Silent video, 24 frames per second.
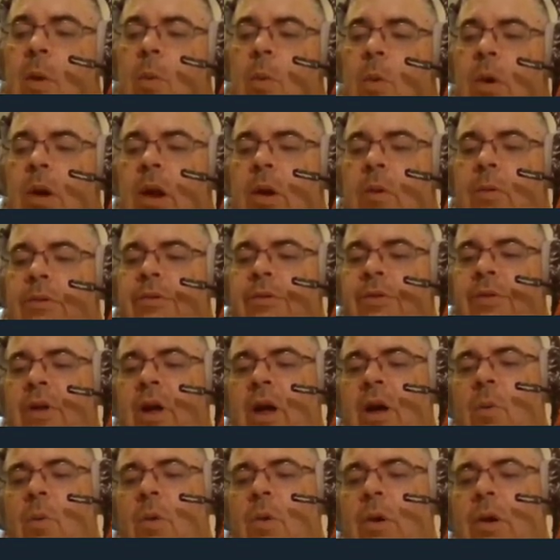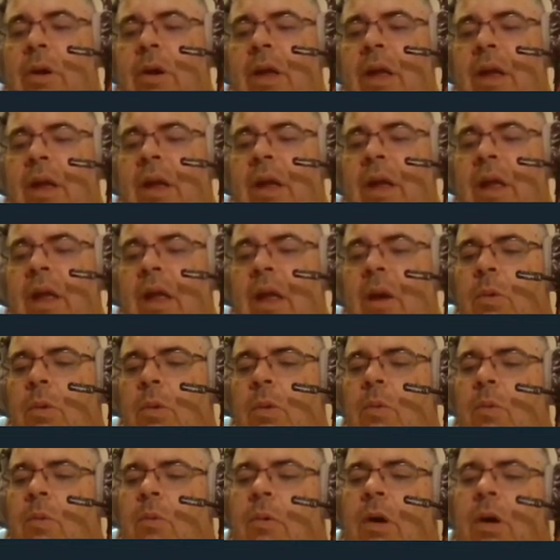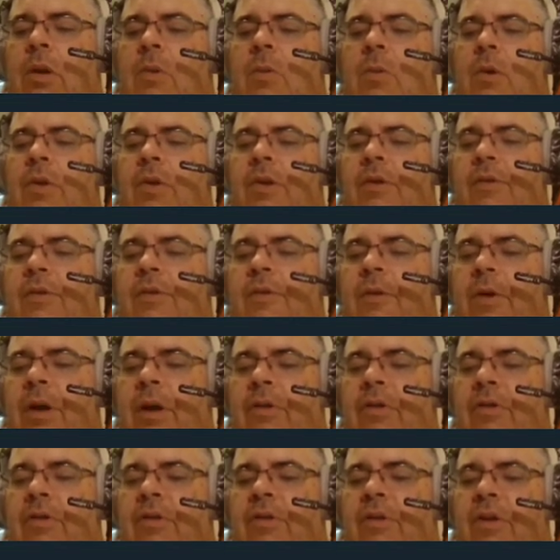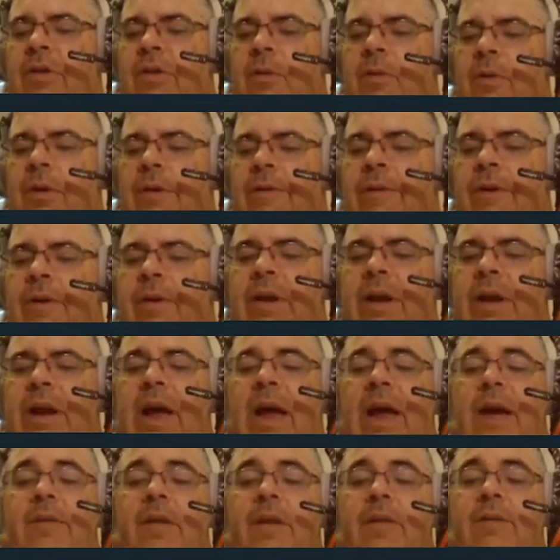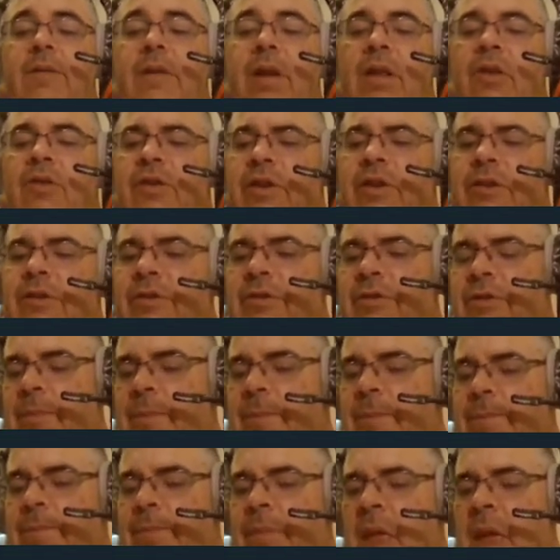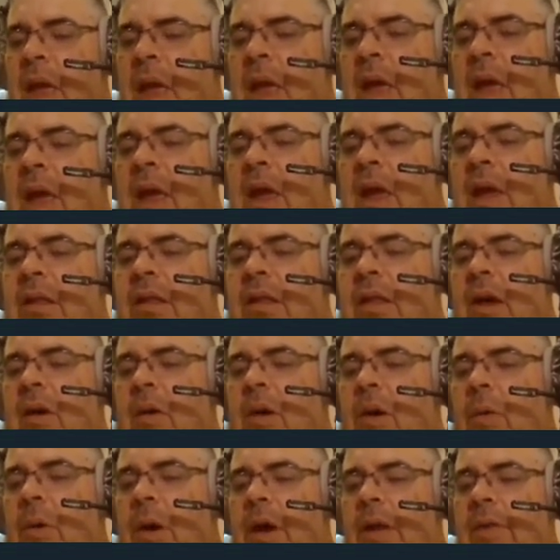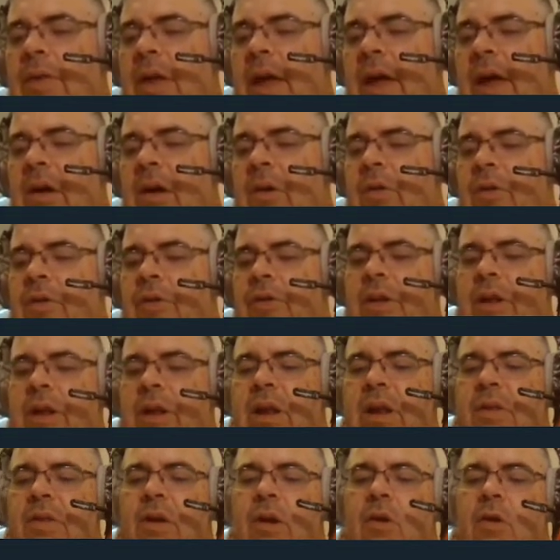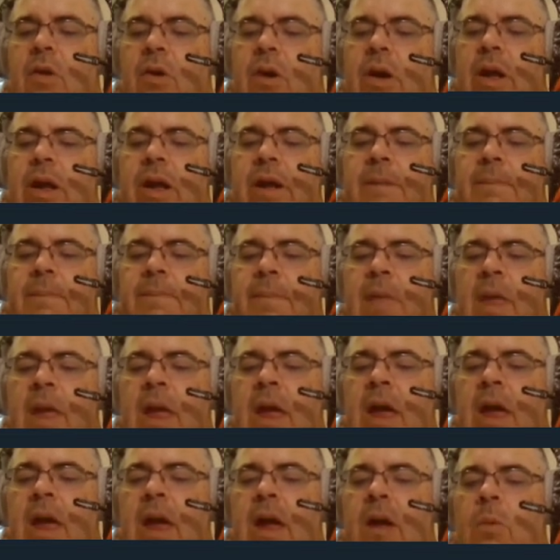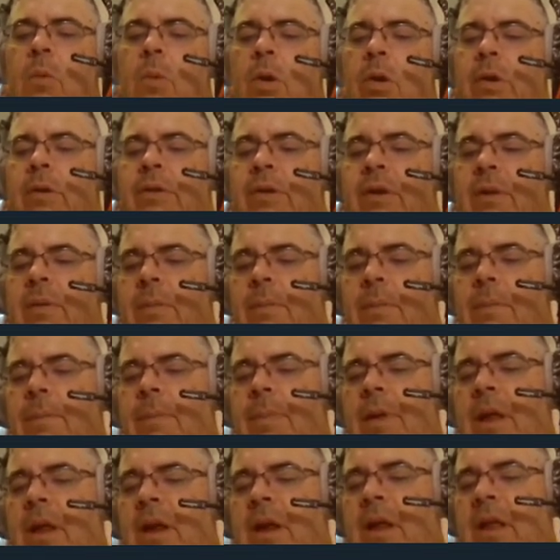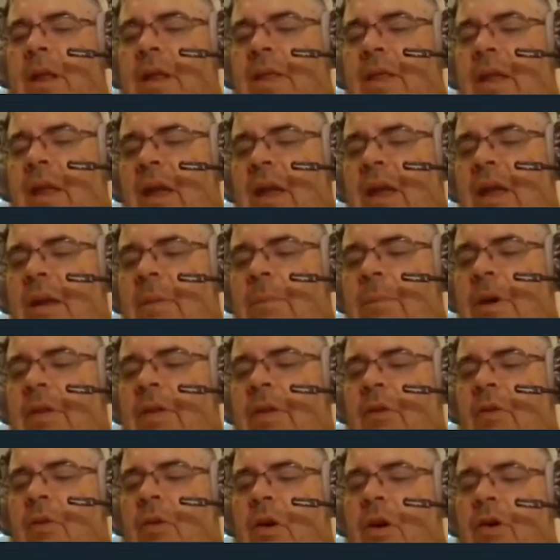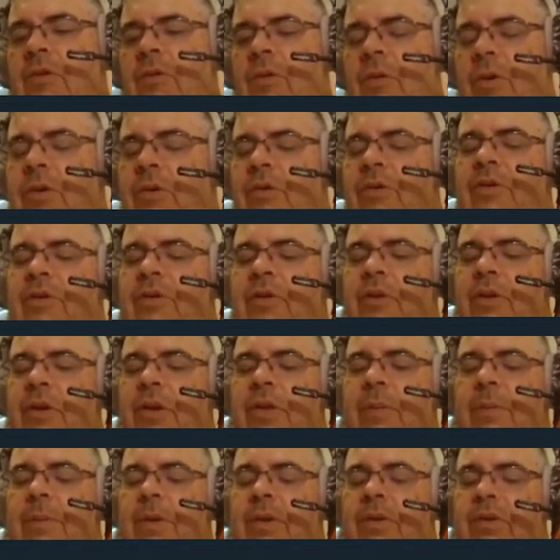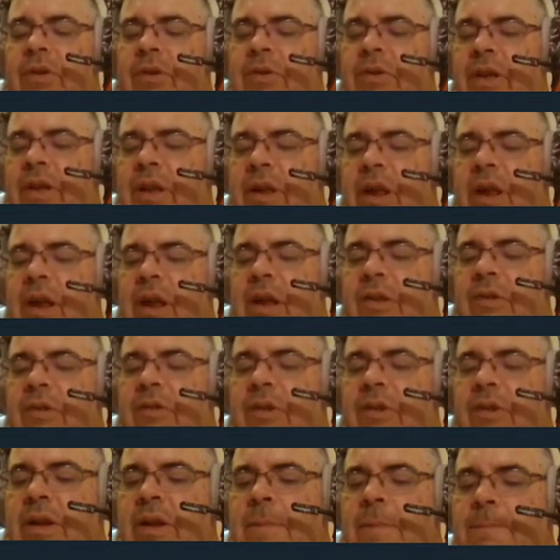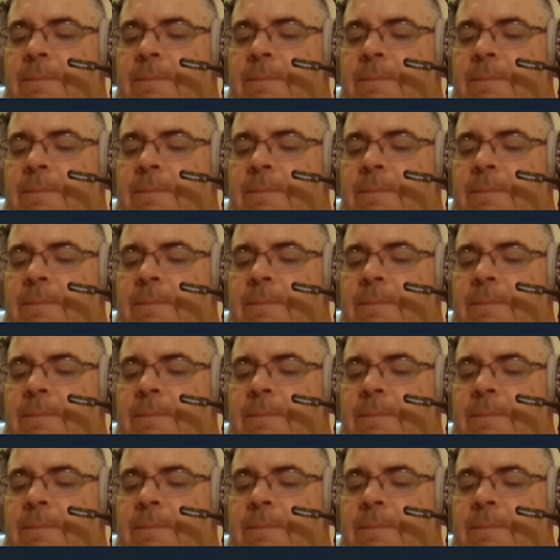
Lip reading: When he was not working, he would run with his friends to the river and have adventures. Terry ran the house and did the cooking, and worked a bit at the inn by the crossroads during the busy season.